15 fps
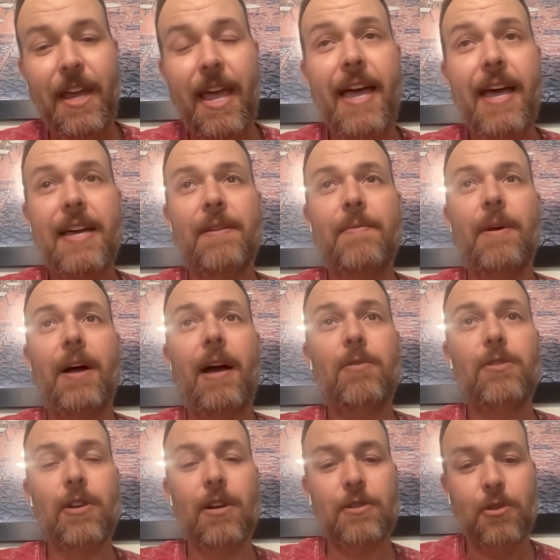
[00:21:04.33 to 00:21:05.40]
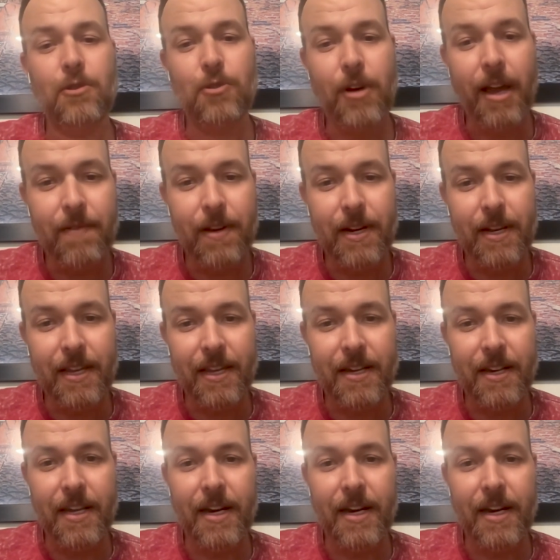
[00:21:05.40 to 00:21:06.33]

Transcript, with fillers: And I was also driving again.